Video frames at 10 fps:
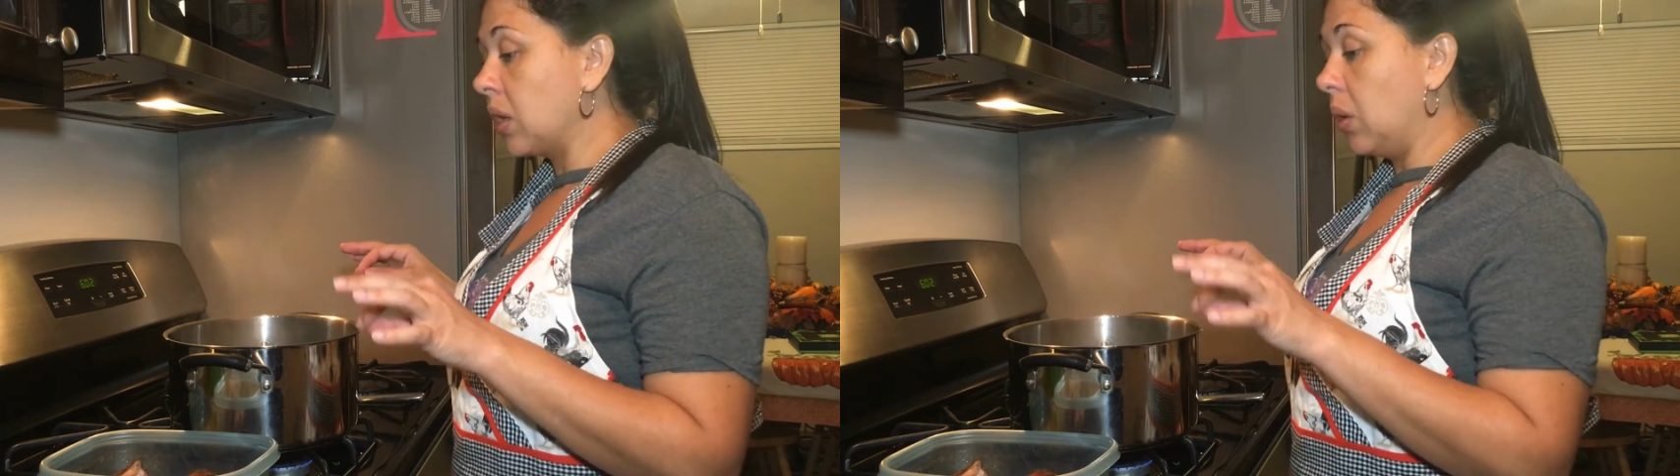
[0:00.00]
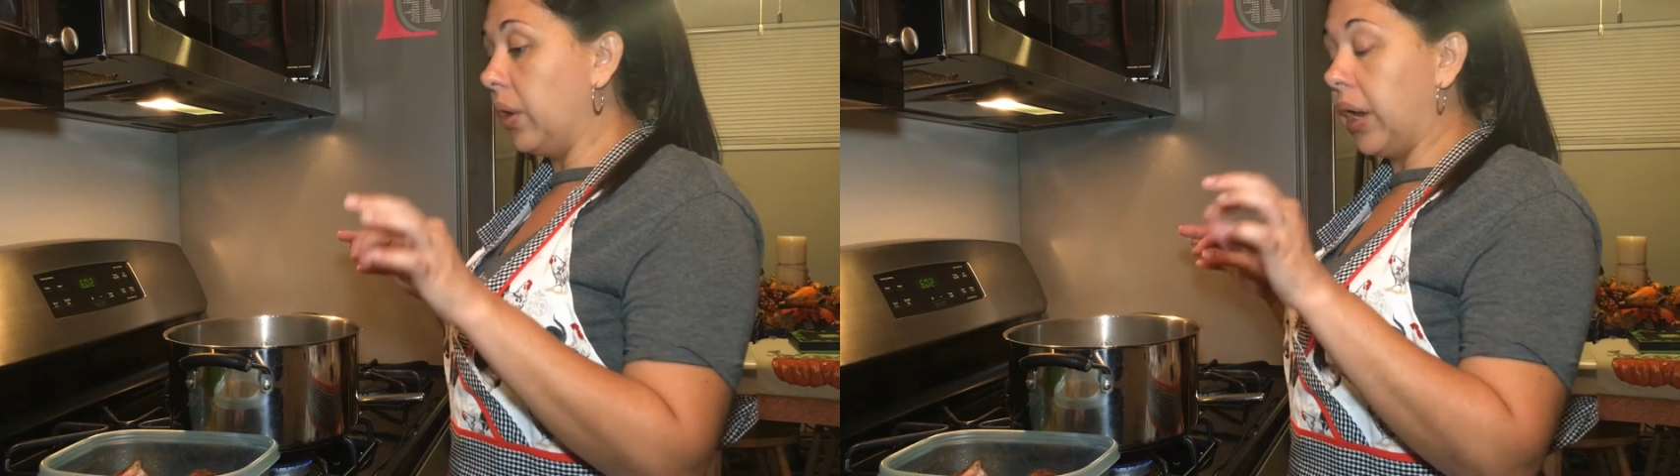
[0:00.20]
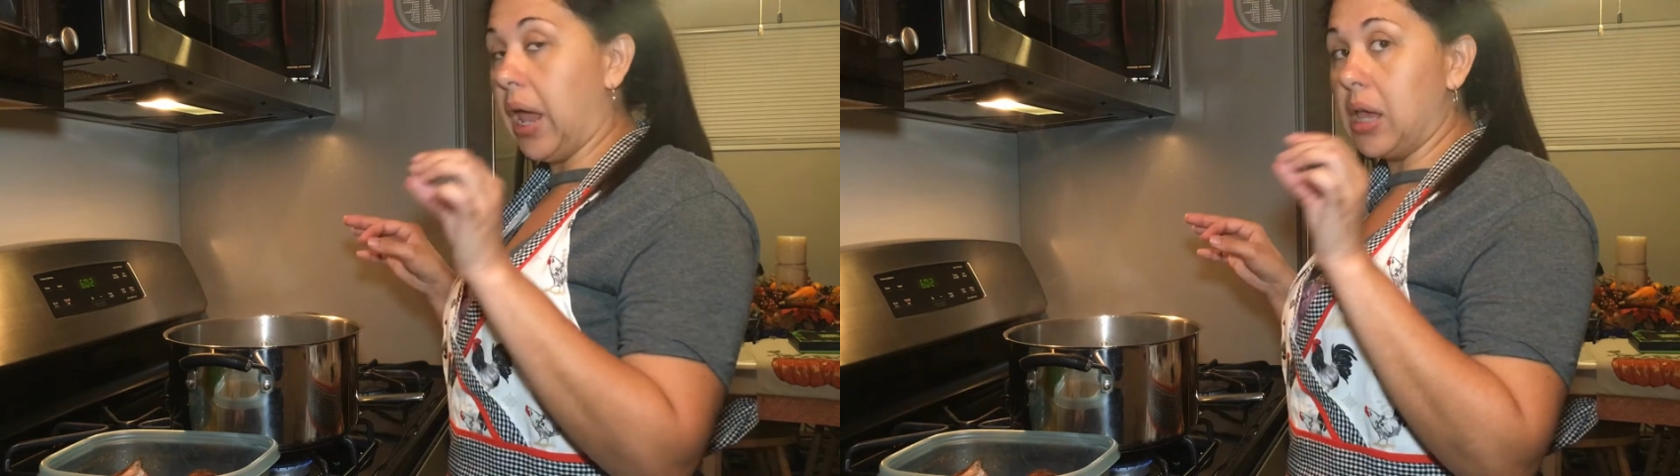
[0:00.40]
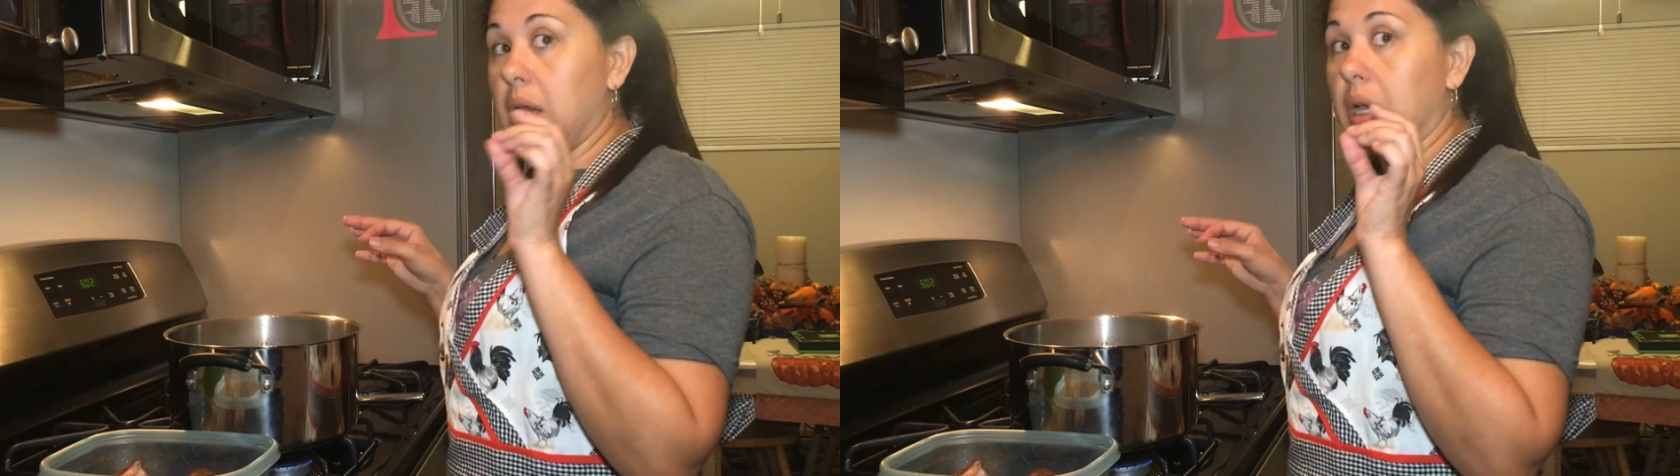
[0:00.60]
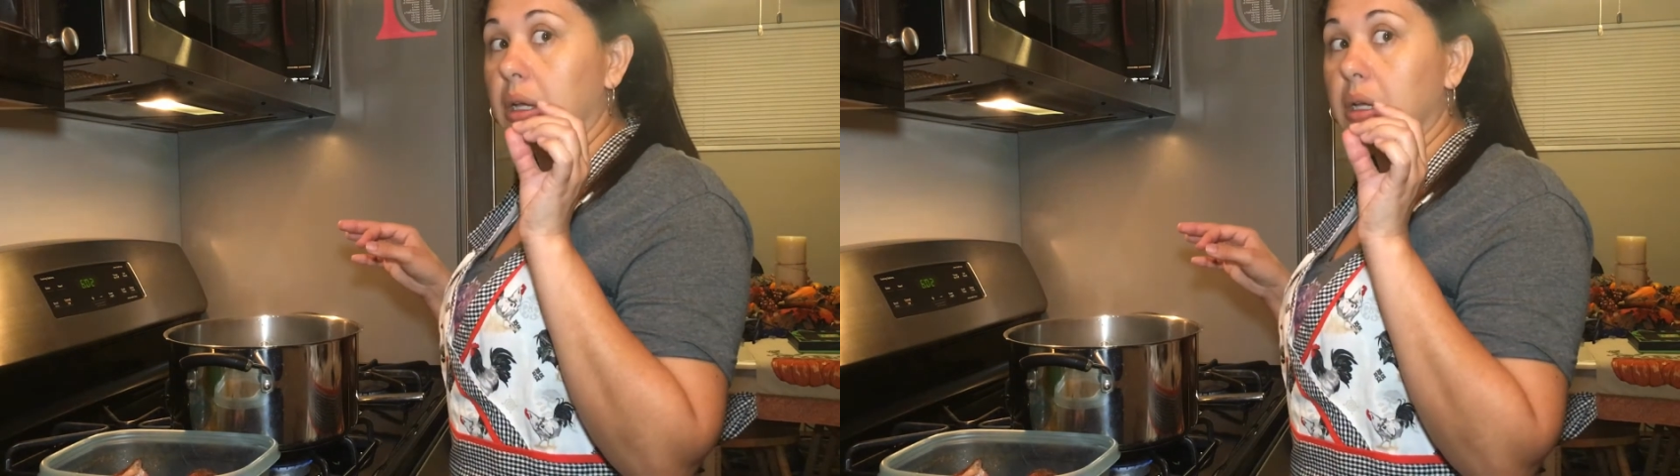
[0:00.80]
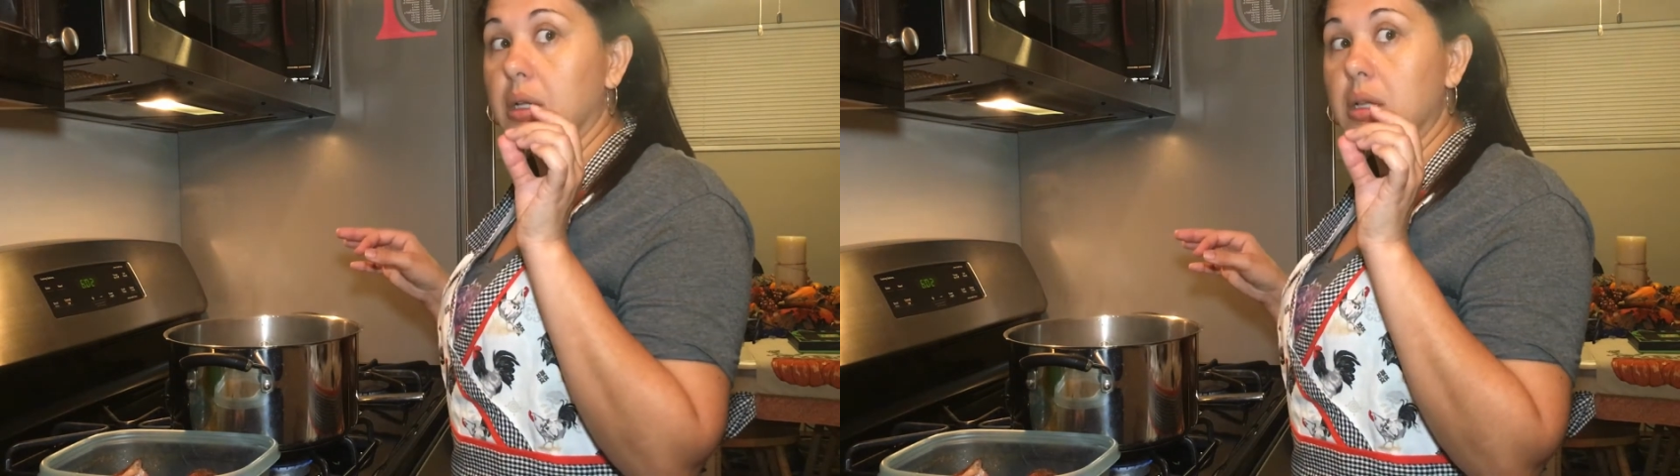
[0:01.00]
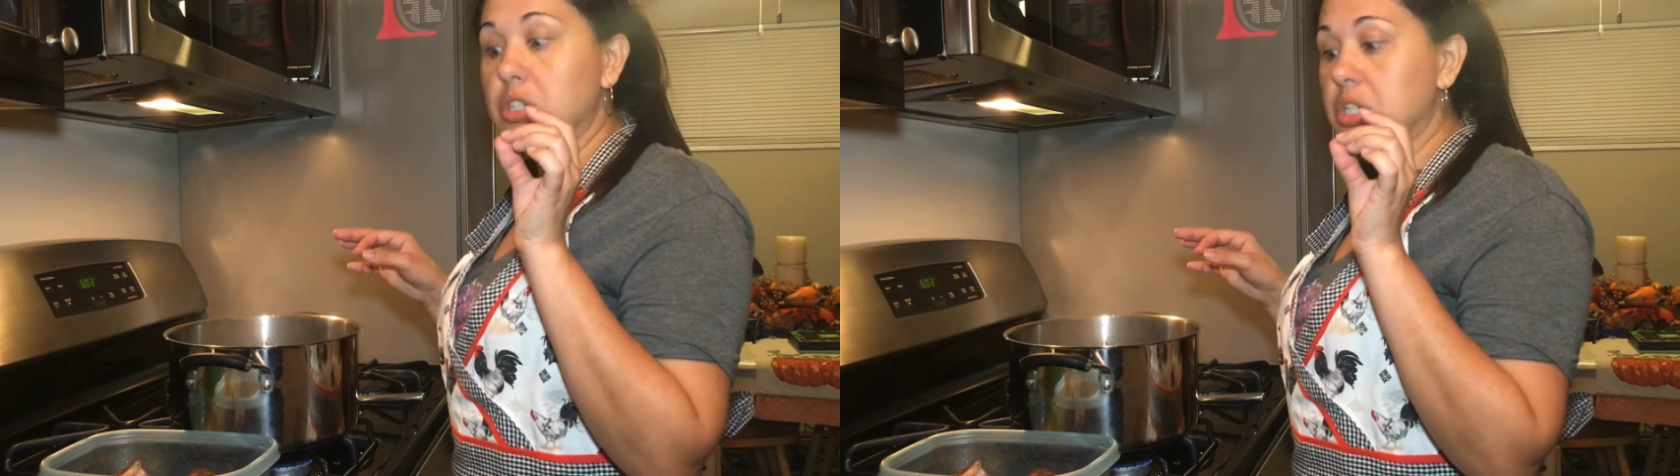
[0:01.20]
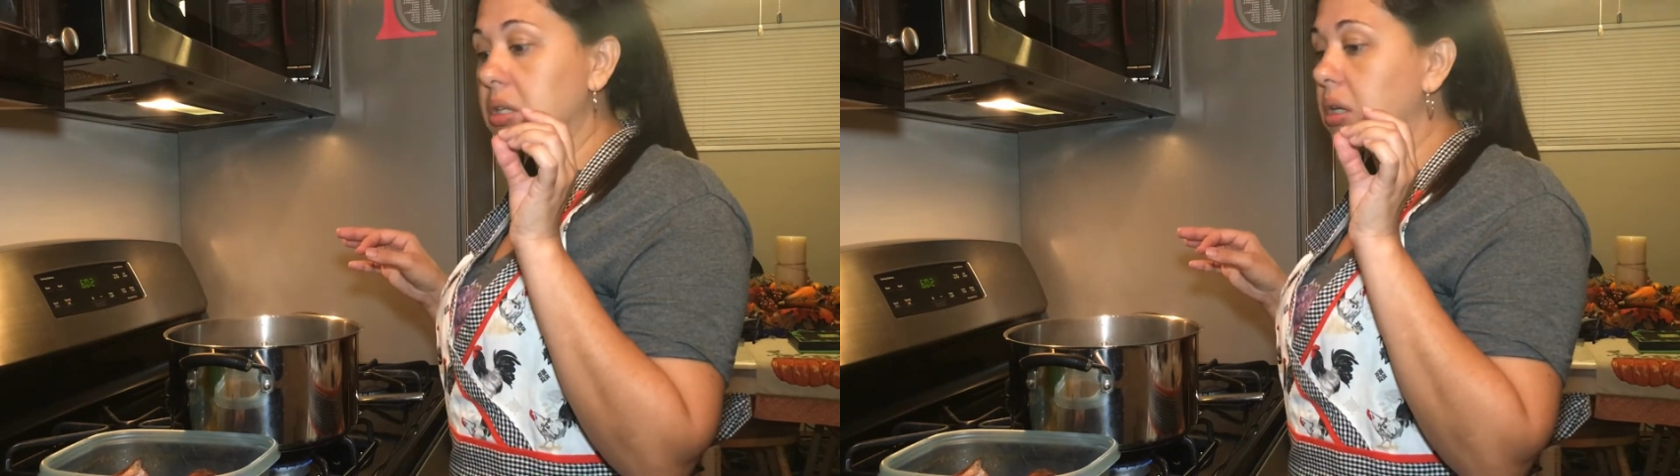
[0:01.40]
We're going to add
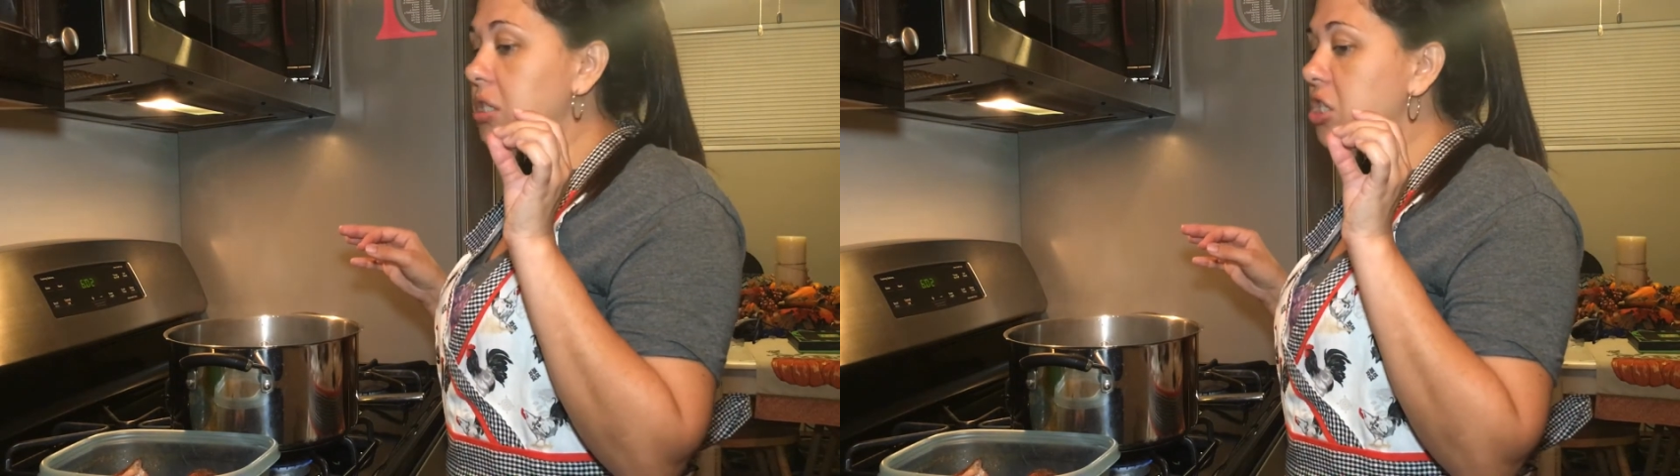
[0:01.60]
just a